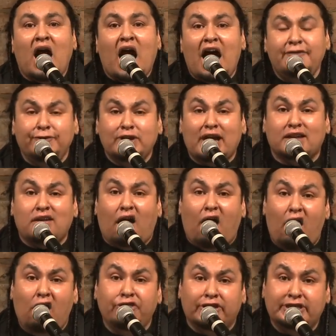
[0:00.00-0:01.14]
I forgot
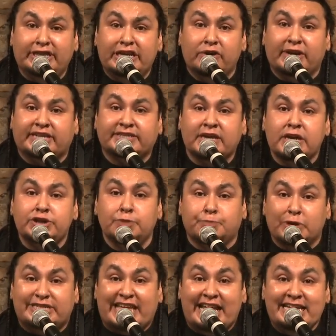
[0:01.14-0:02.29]
all the lyrics to
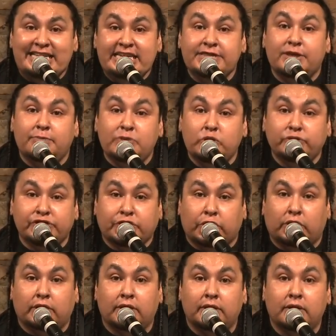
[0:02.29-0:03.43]
Pretendian the
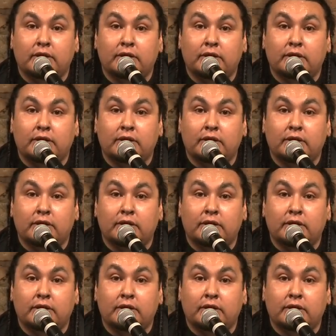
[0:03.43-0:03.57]
musical.